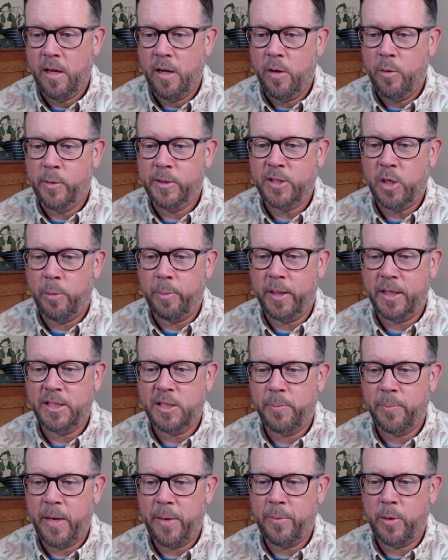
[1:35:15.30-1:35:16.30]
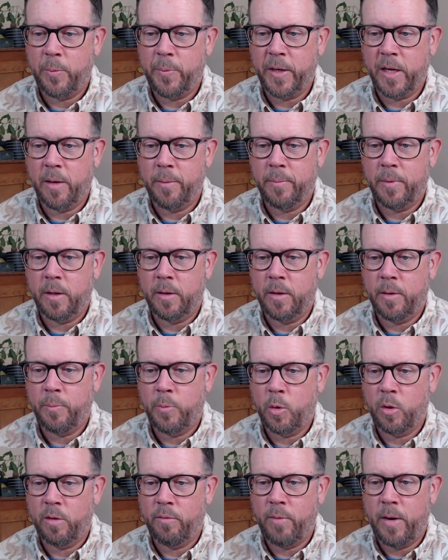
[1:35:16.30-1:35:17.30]
Went to Appalachian Paper to pick up uh,
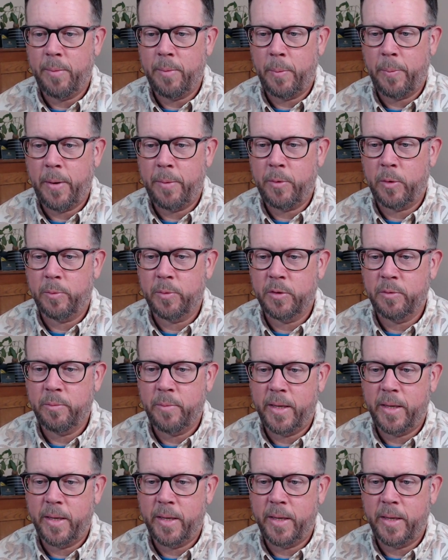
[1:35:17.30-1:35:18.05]
Portland Marine by Paper Premium.